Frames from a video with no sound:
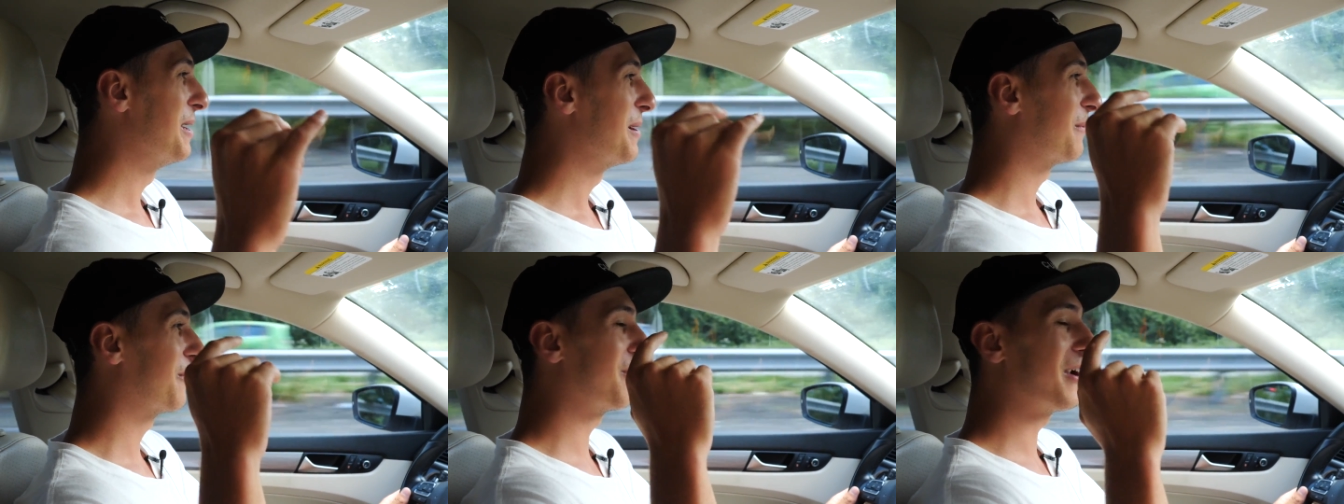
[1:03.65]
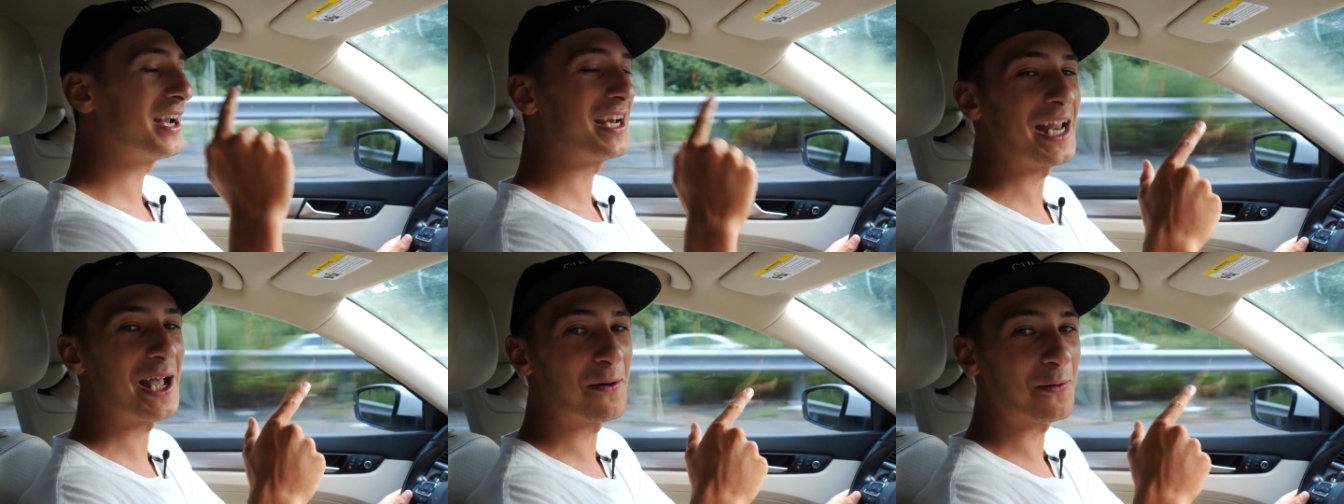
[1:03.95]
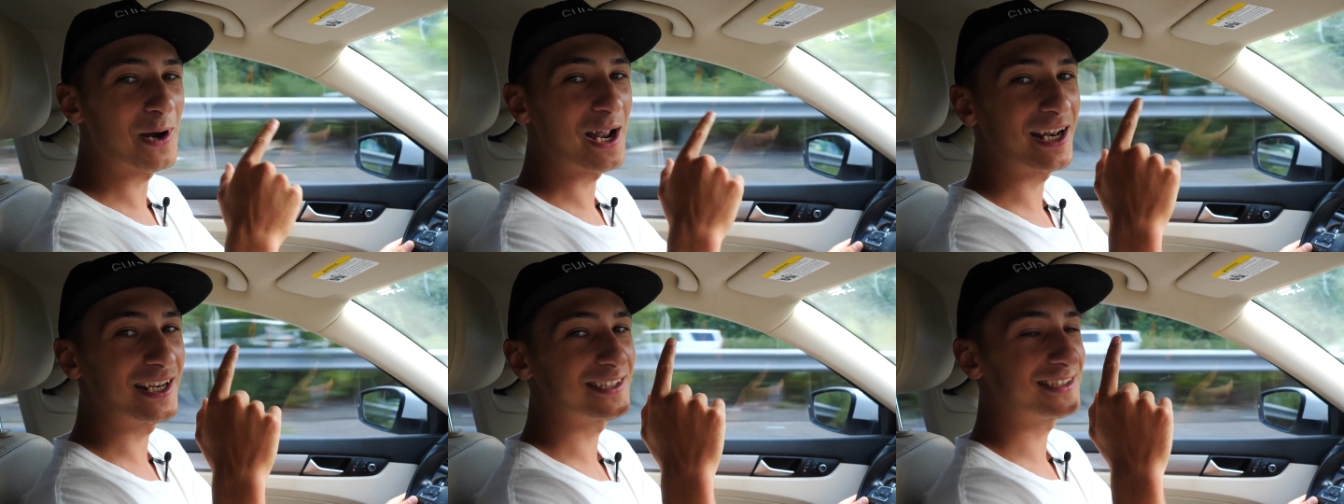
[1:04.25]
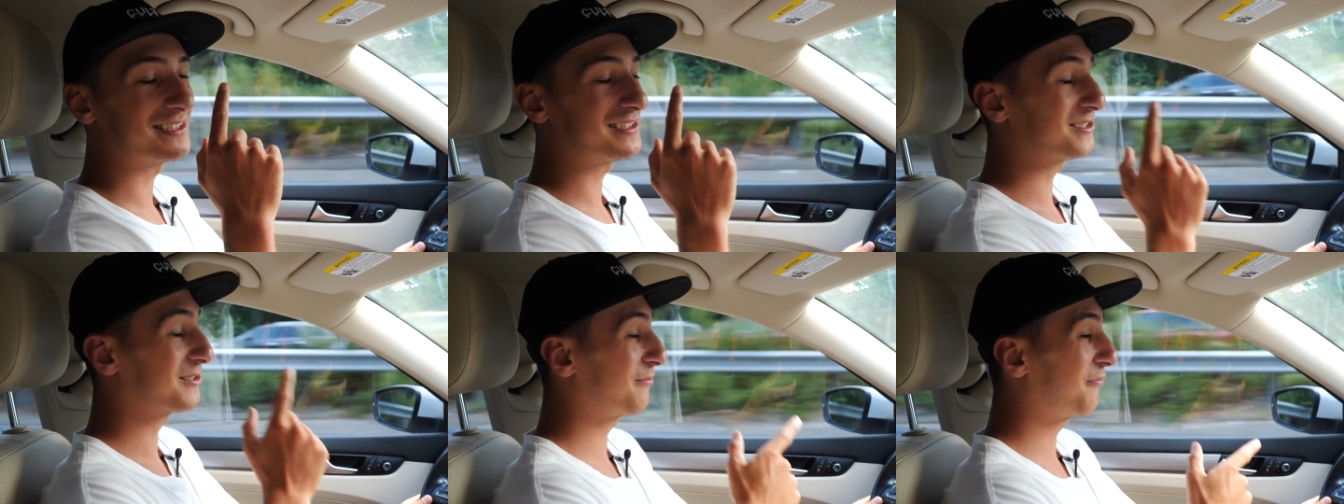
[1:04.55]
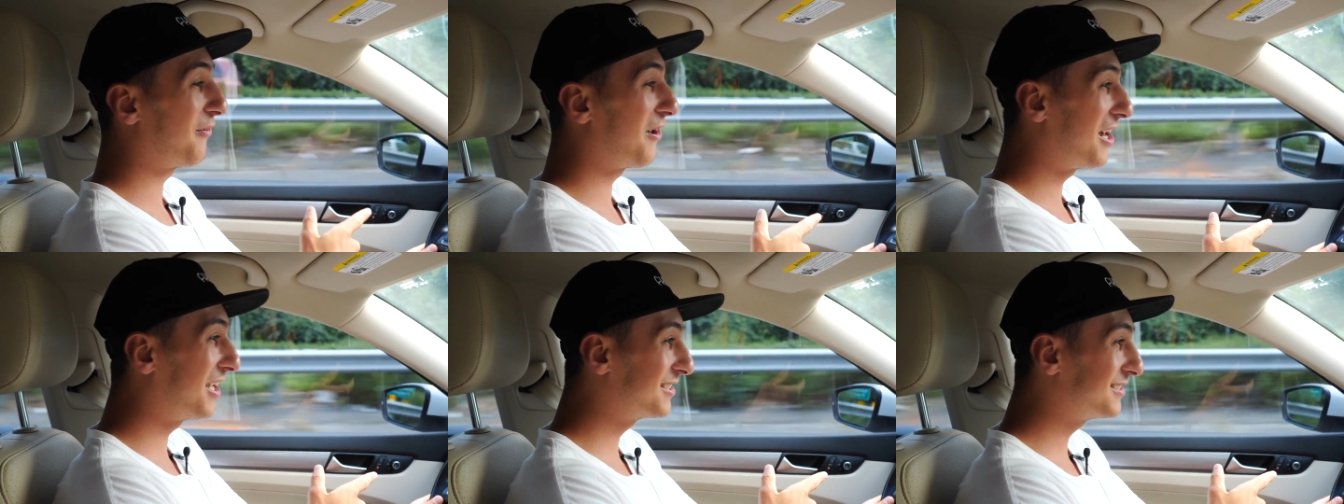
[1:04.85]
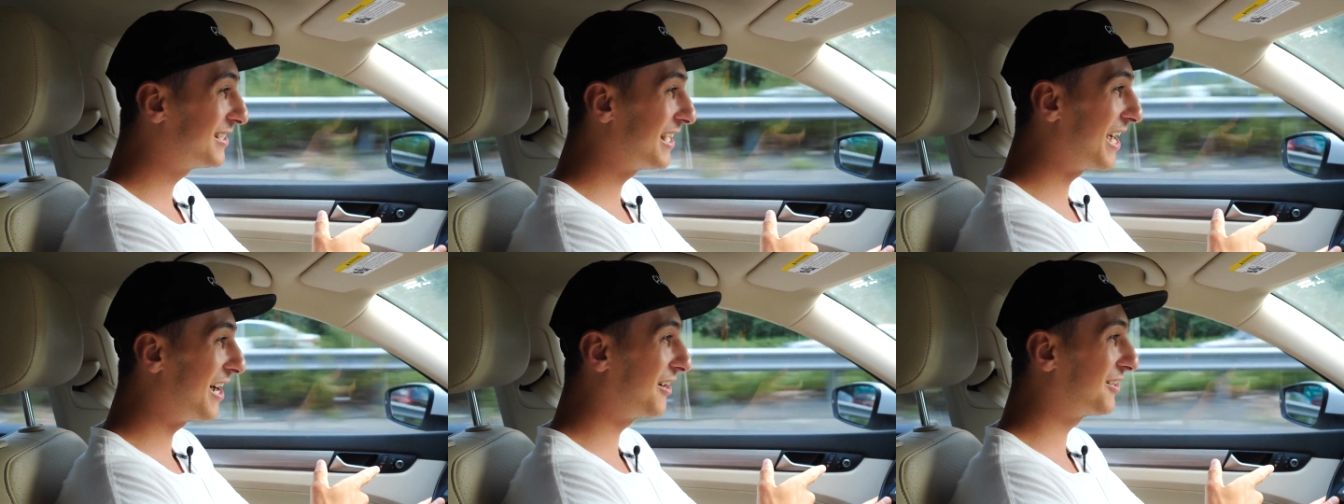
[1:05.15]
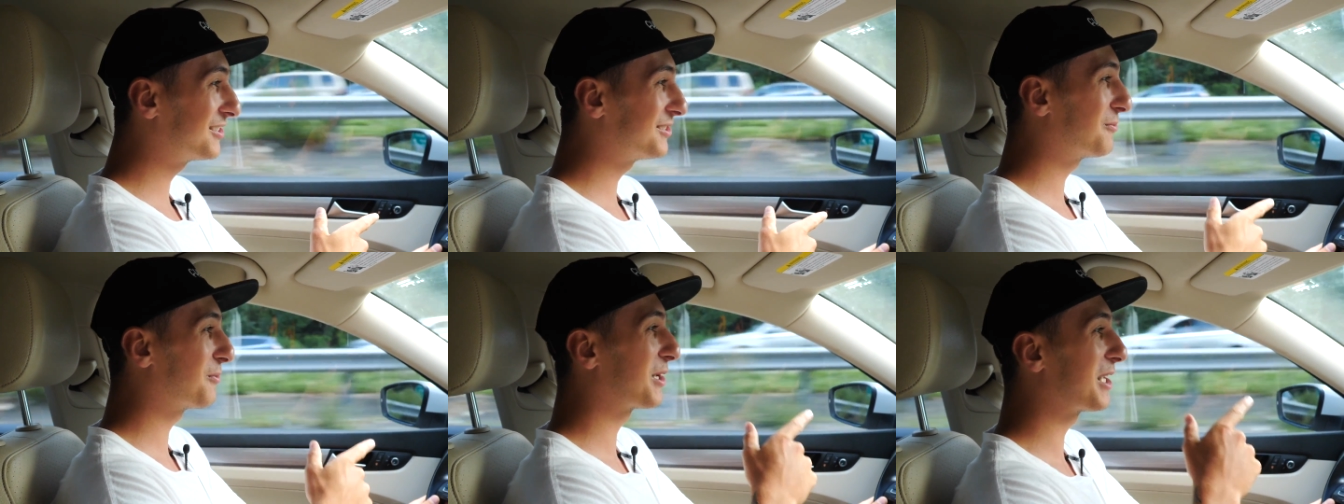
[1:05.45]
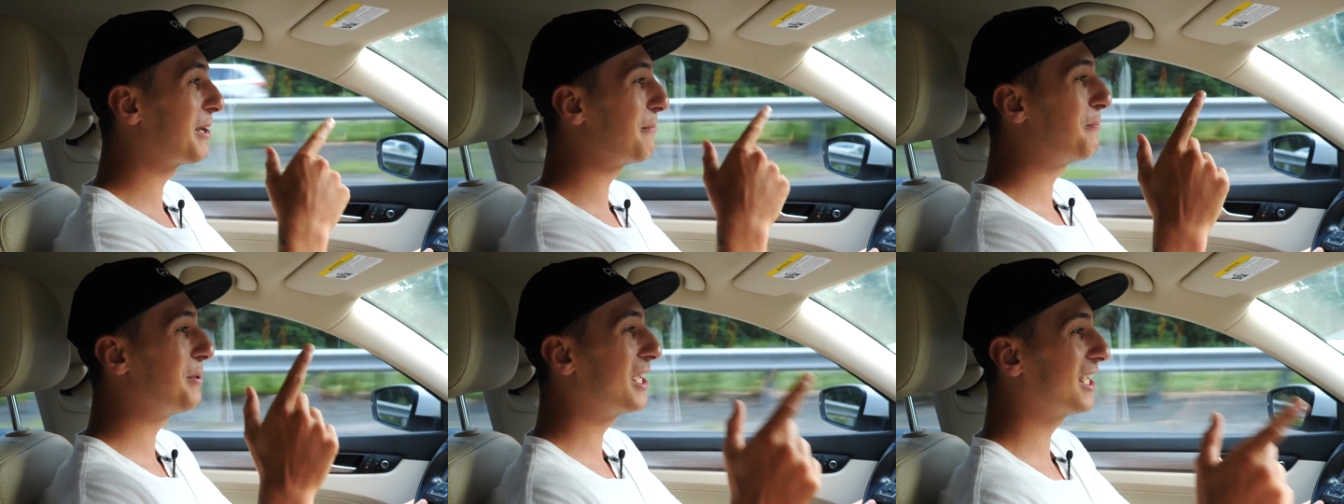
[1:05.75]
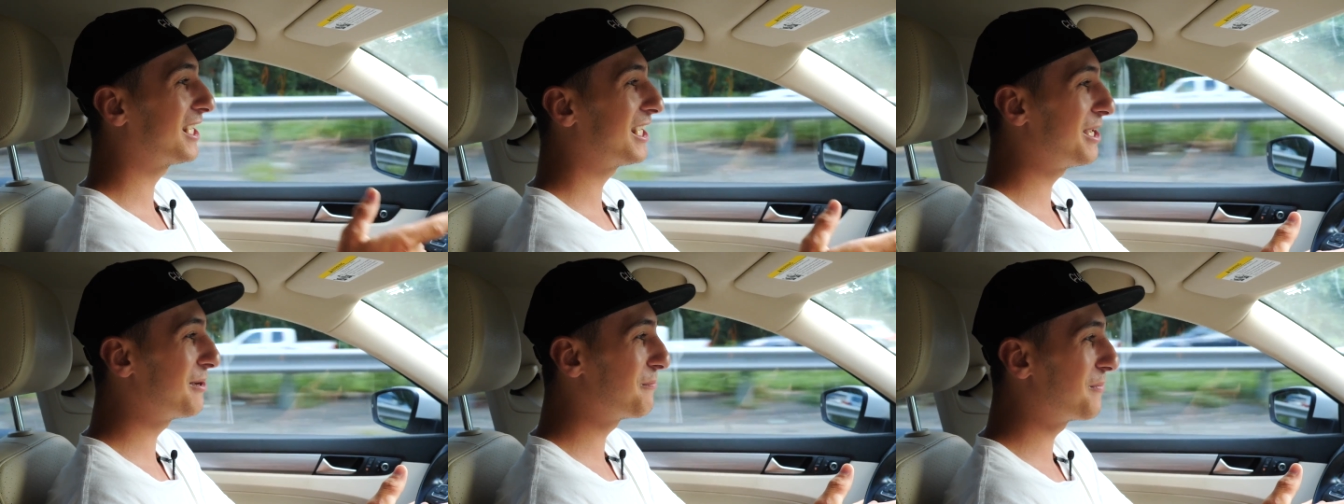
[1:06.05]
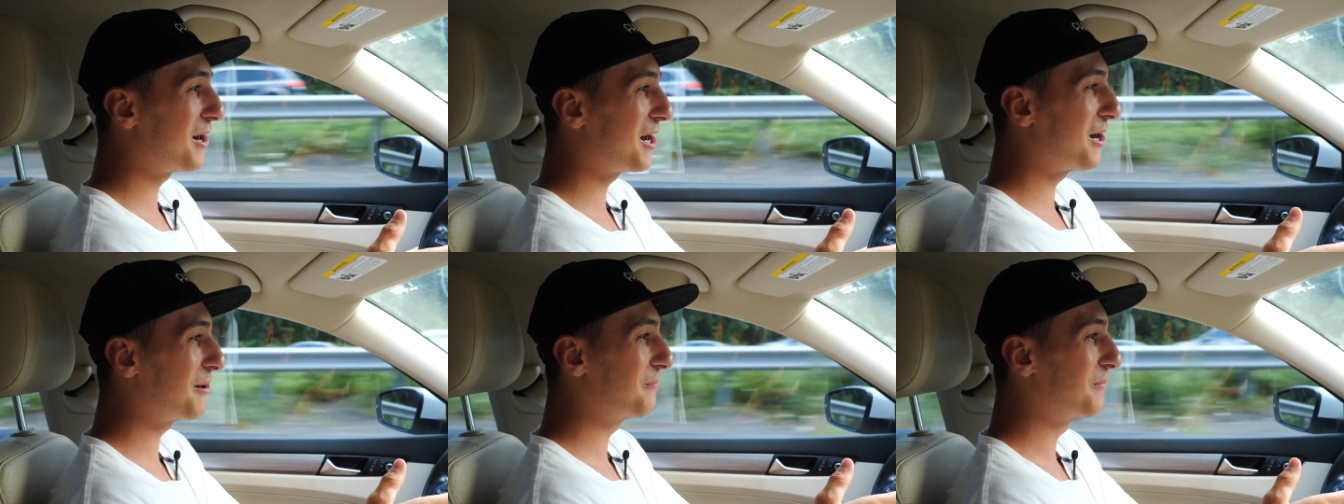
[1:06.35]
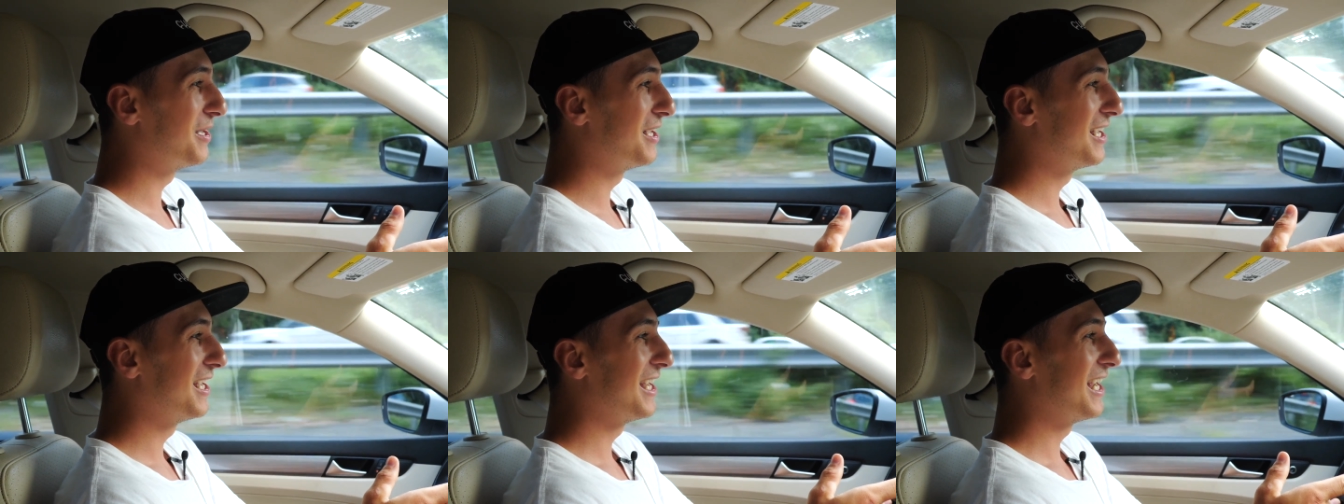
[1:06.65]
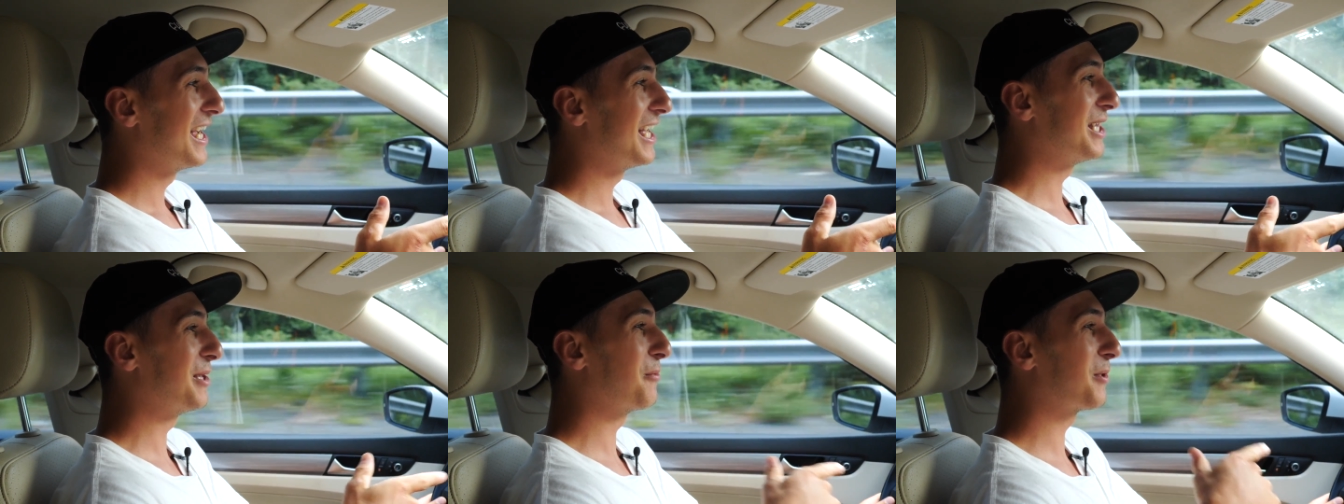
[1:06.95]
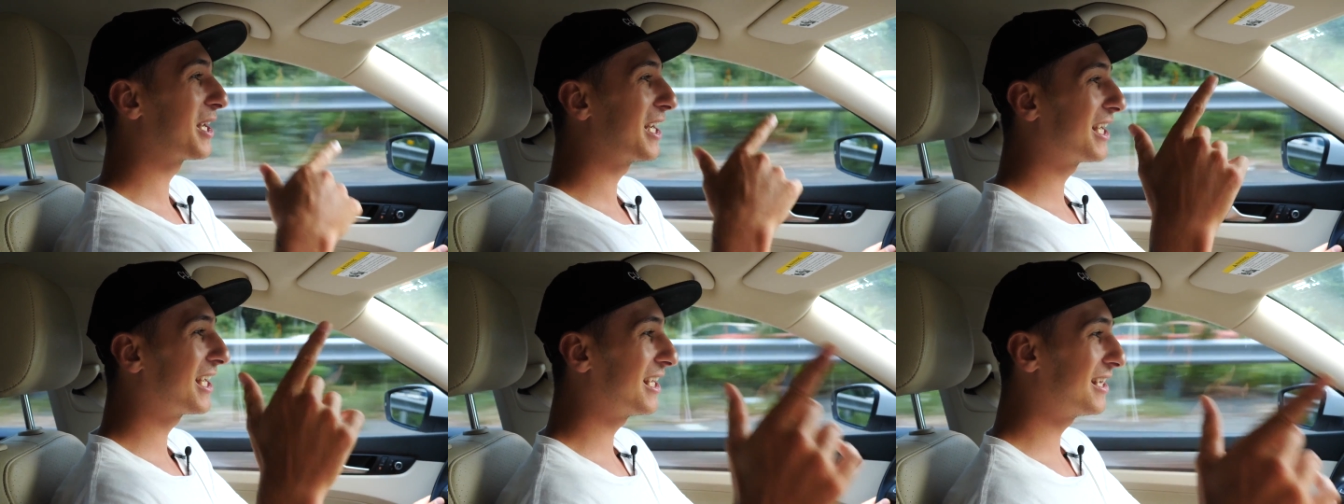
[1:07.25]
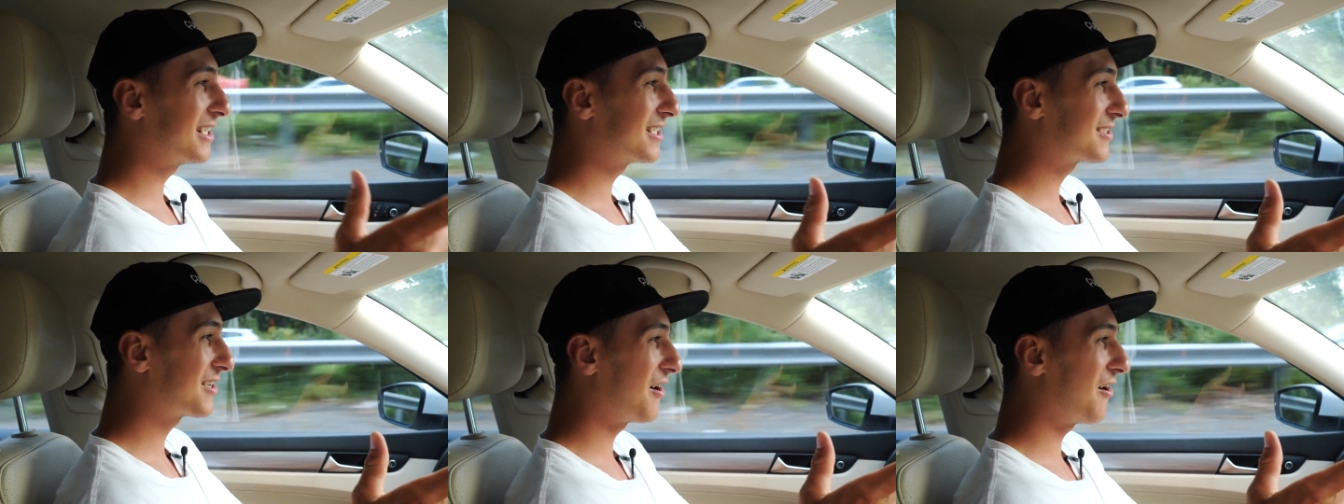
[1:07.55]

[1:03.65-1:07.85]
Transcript: Right now we're heading to Stefan's house. We're gonna pick him up and then we're gonna get this